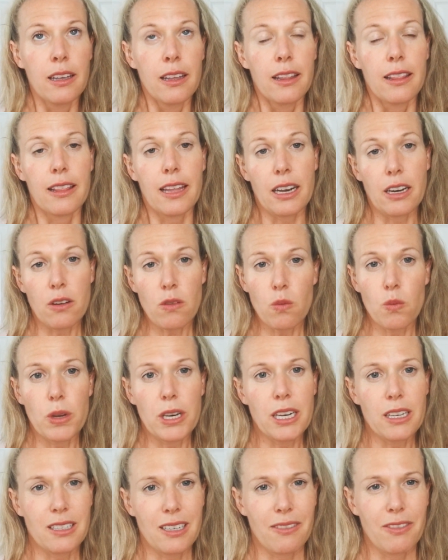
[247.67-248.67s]
Then we
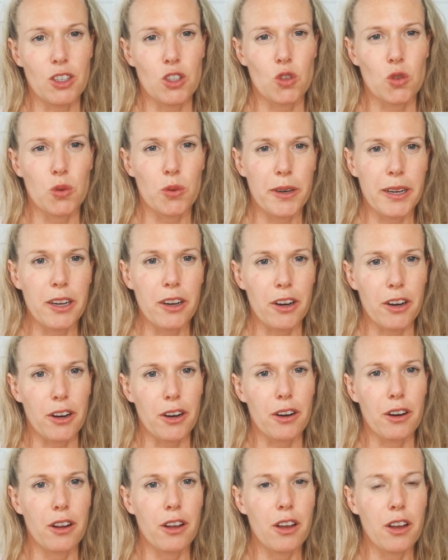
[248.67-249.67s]
need to have a
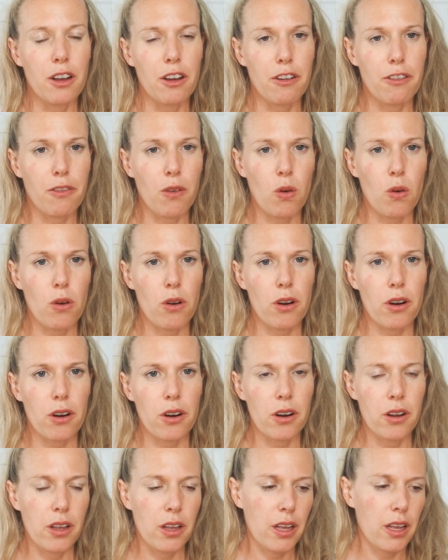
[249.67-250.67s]
trigger
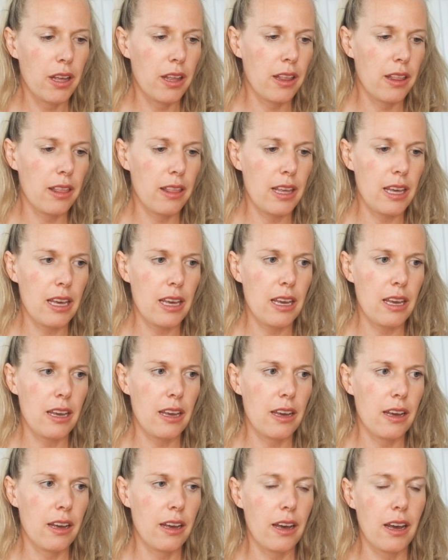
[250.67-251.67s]
for the